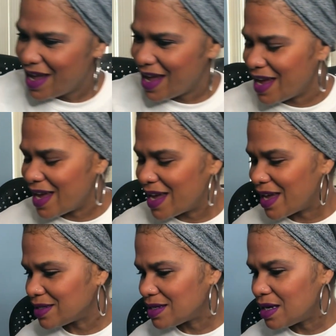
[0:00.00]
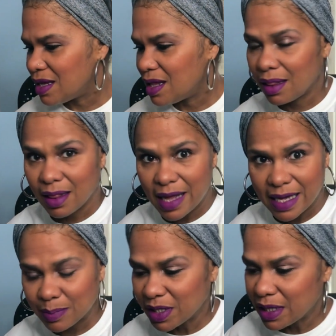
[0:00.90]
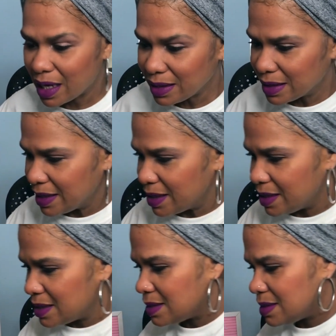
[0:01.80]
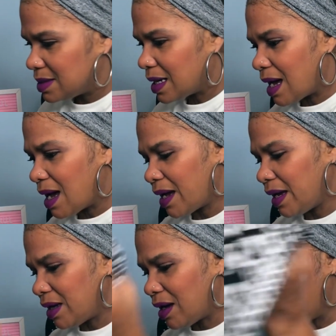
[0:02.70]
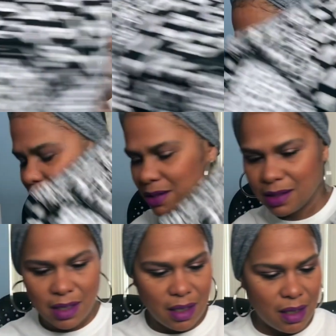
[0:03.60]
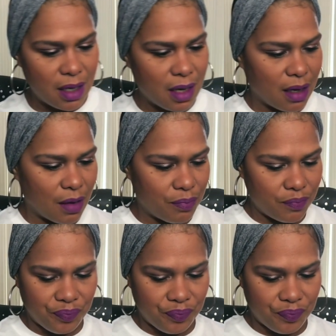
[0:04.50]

and last but not least, I got um,